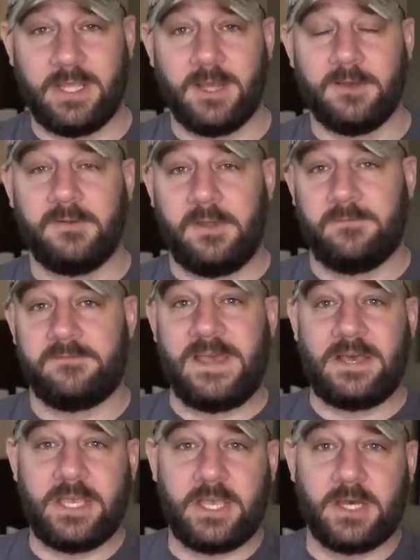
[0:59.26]
of
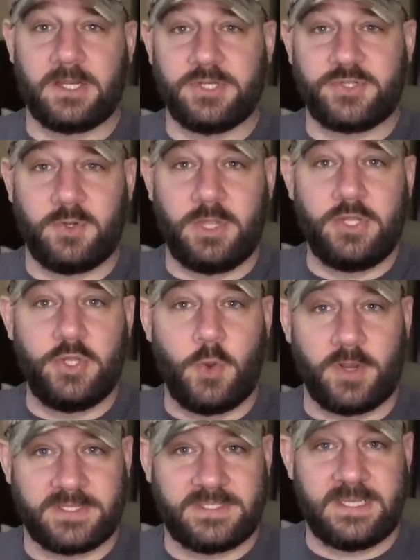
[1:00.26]
failing gun control in New
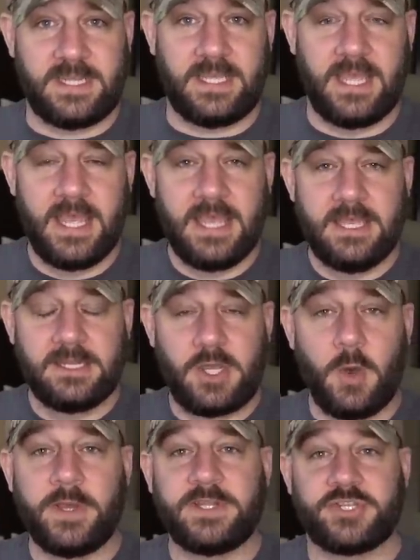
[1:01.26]
York City, going to